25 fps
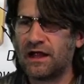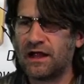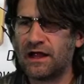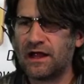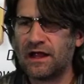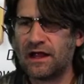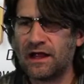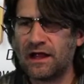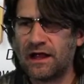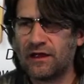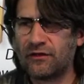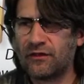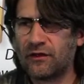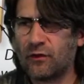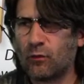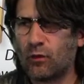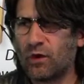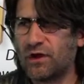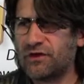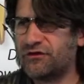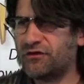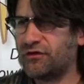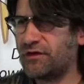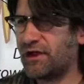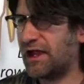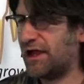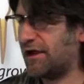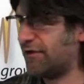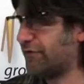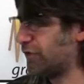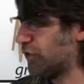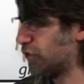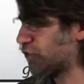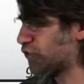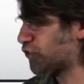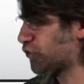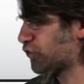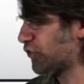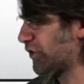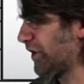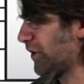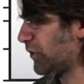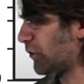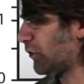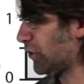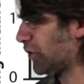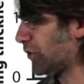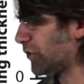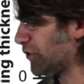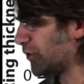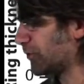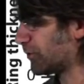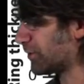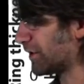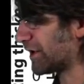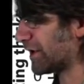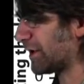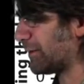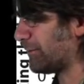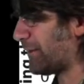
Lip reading: And then once you have your tree core, you bring it